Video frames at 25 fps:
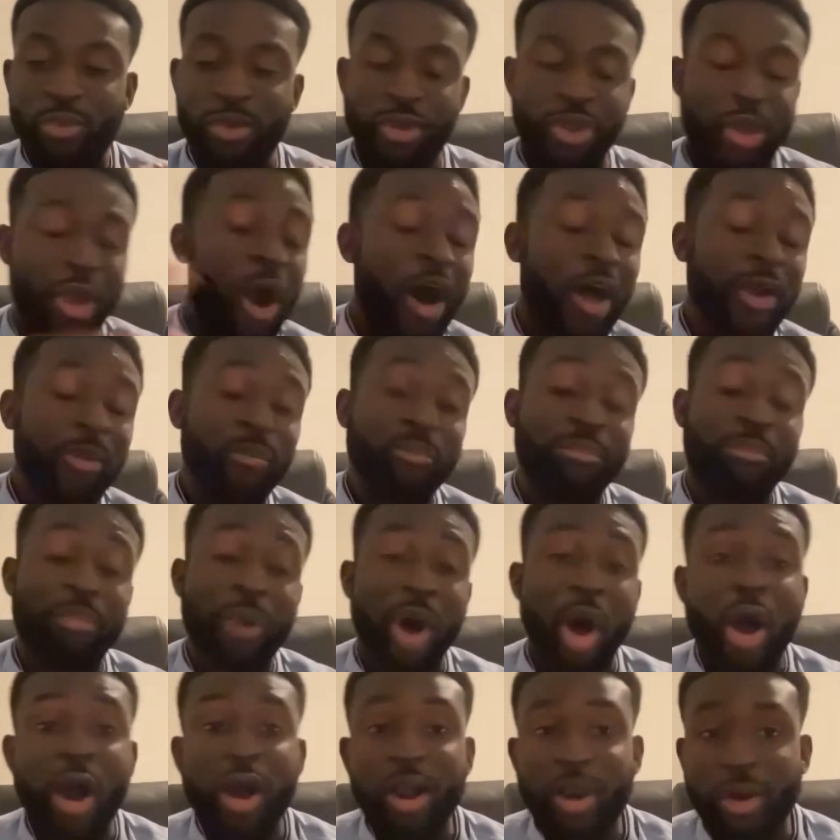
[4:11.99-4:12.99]
gone
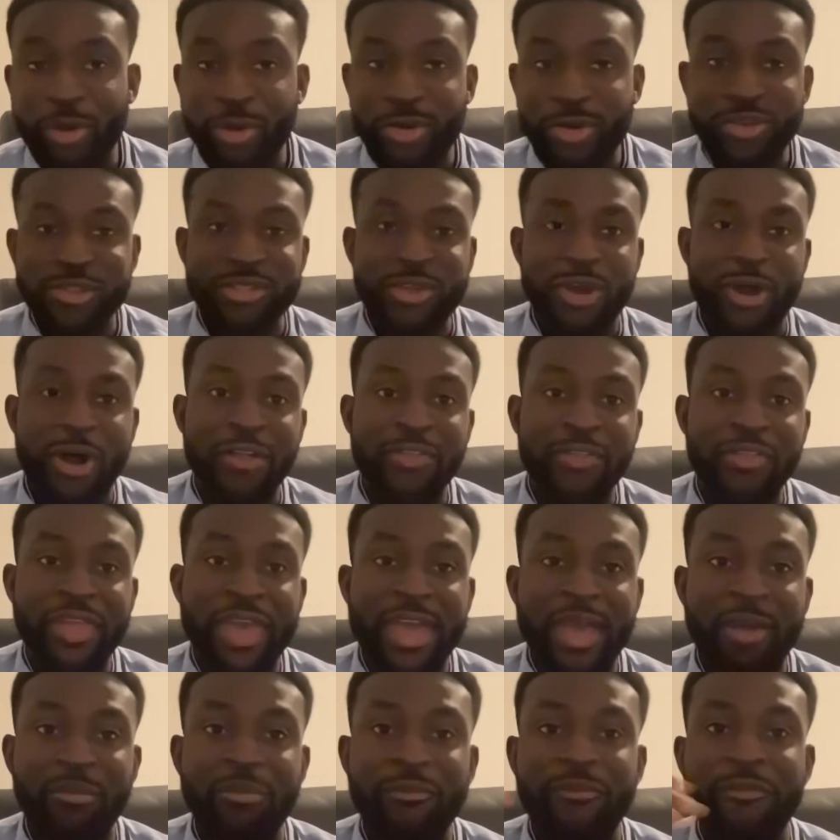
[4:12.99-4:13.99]
bonkers on
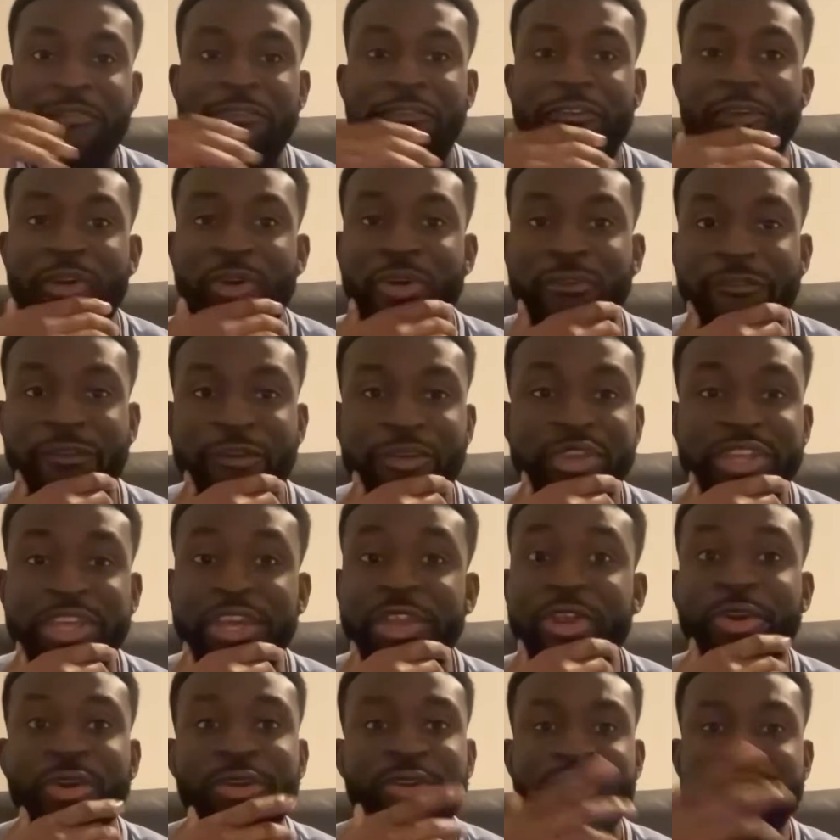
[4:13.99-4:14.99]
them for for
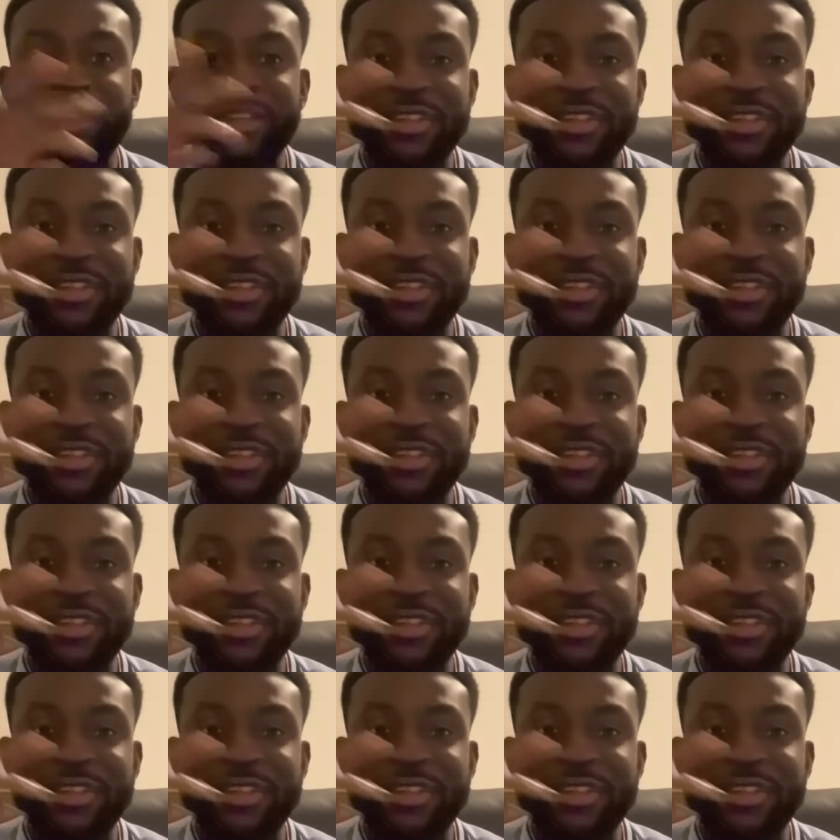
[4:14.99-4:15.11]
years.